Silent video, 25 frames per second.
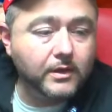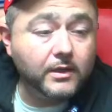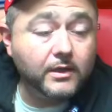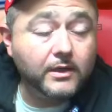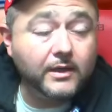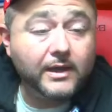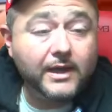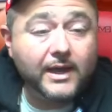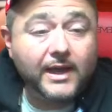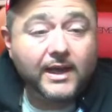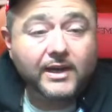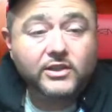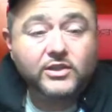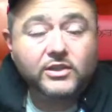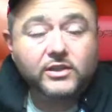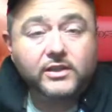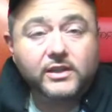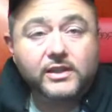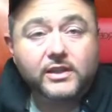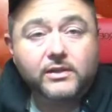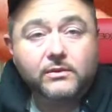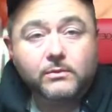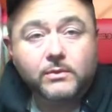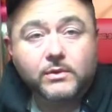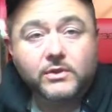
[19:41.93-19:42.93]

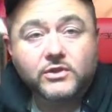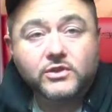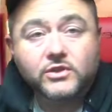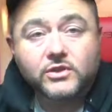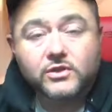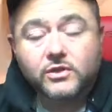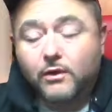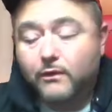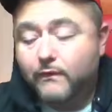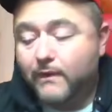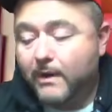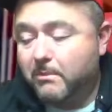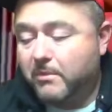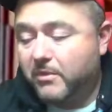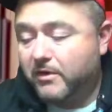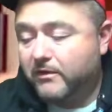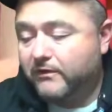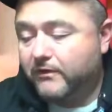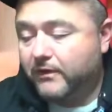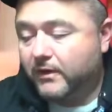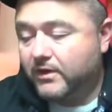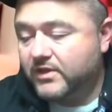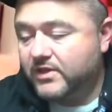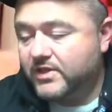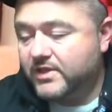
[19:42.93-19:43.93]
actually, we're November
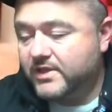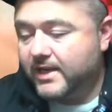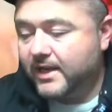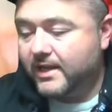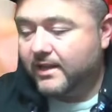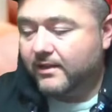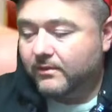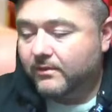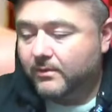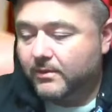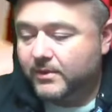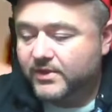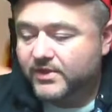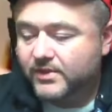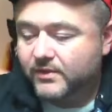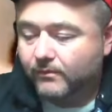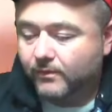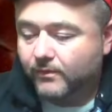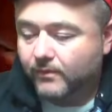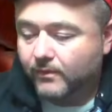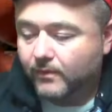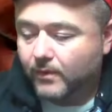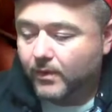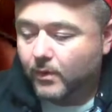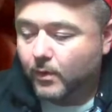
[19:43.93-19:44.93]
1st. We're
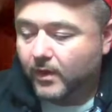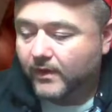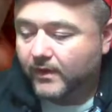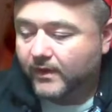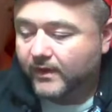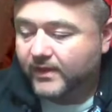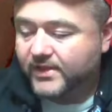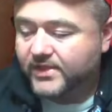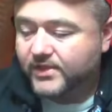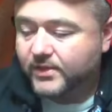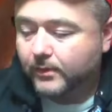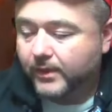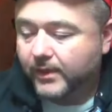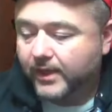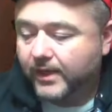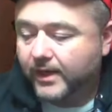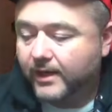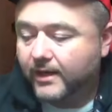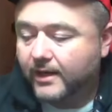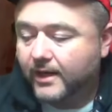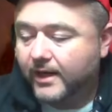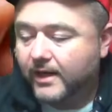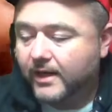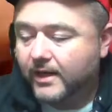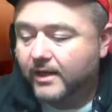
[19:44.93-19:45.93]
recording this so late at
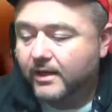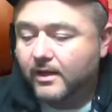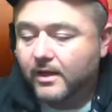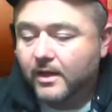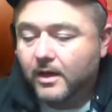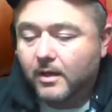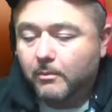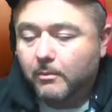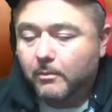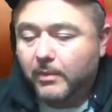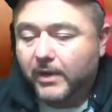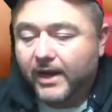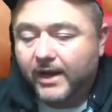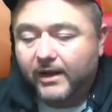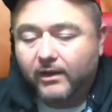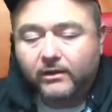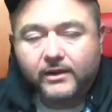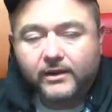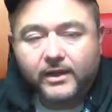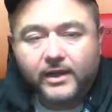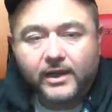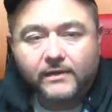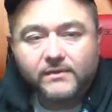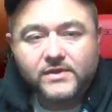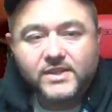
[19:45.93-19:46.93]
night. But I don't
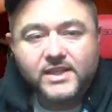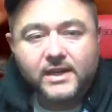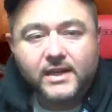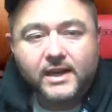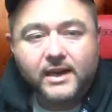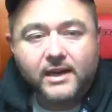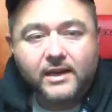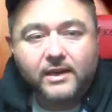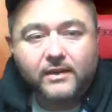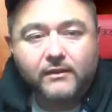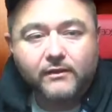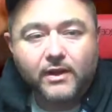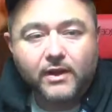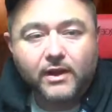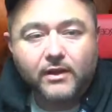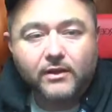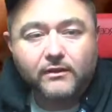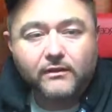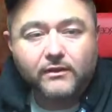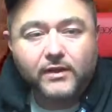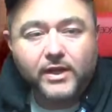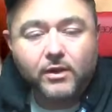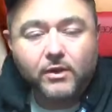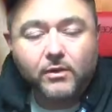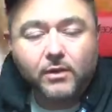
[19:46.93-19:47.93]
think I've seen any other
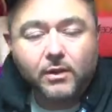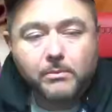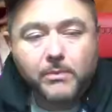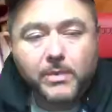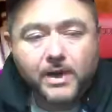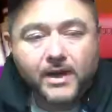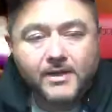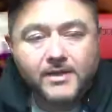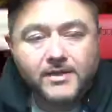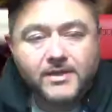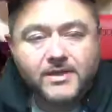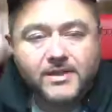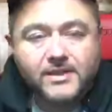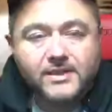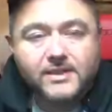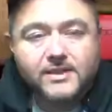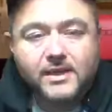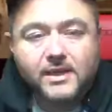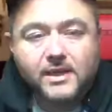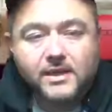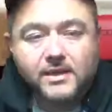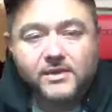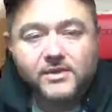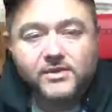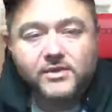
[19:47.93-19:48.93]
video unboxings
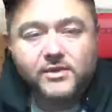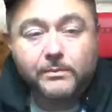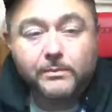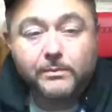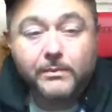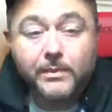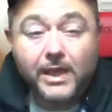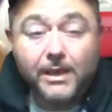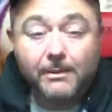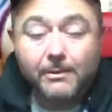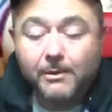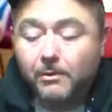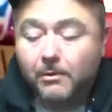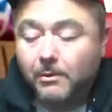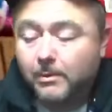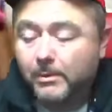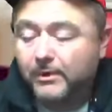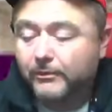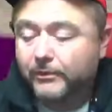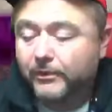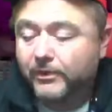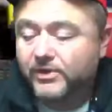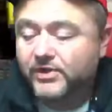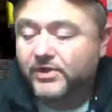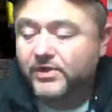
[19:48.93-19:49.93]
done, so maybe we'll be
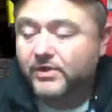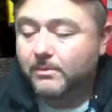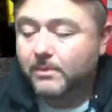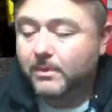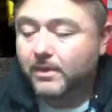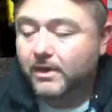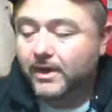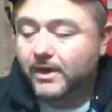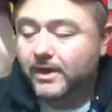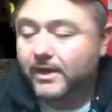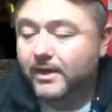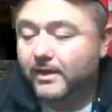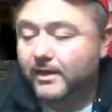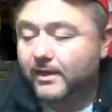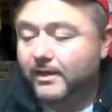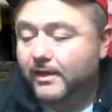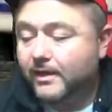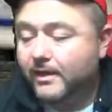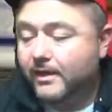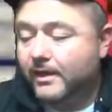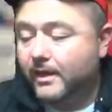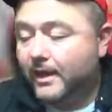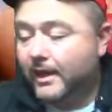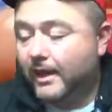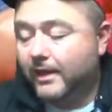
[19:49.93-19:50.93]
first to market.
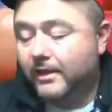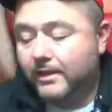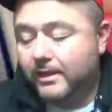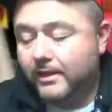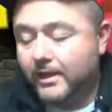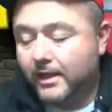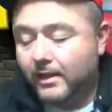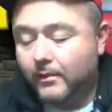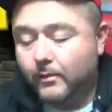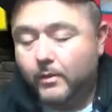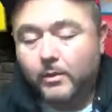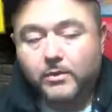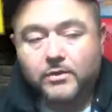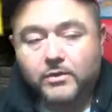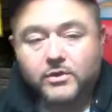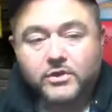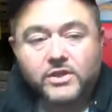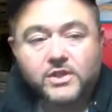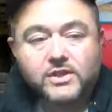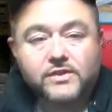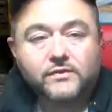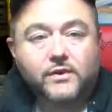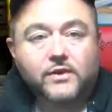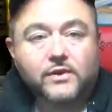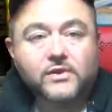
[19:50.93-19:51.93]
I think we were
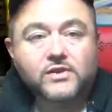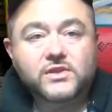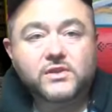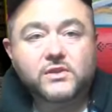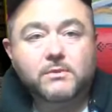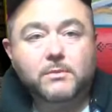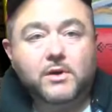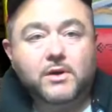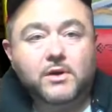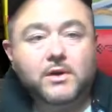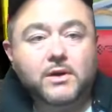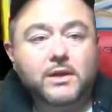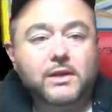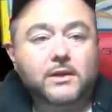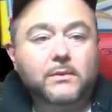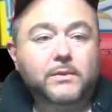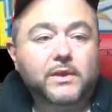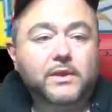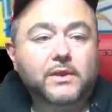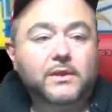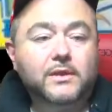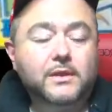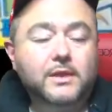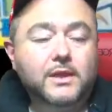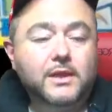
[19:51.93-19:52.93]
just first to market
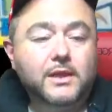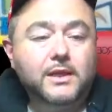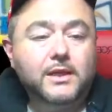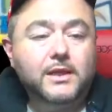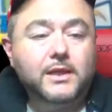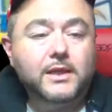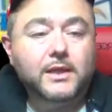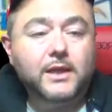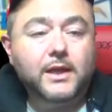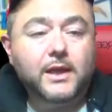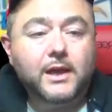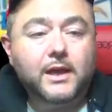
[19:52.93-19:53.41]
with the